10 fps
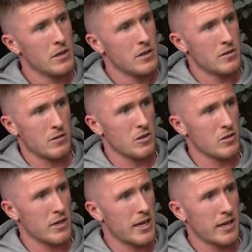So they
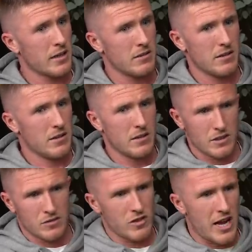just like
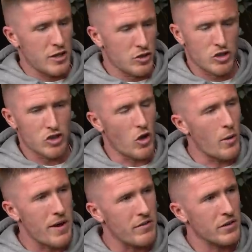trying to just
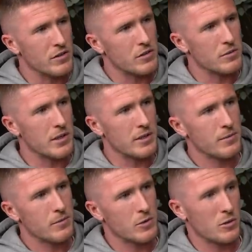stop Everton. Do you know what I mean?
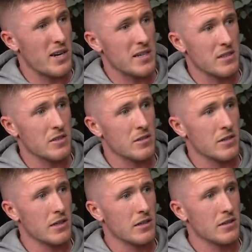Mad. Otherwise, there's
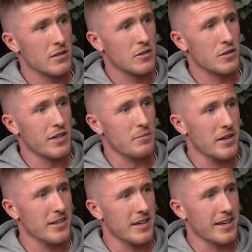usually
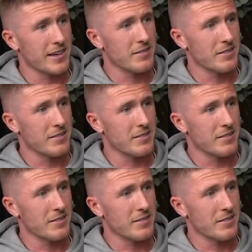murder. Like,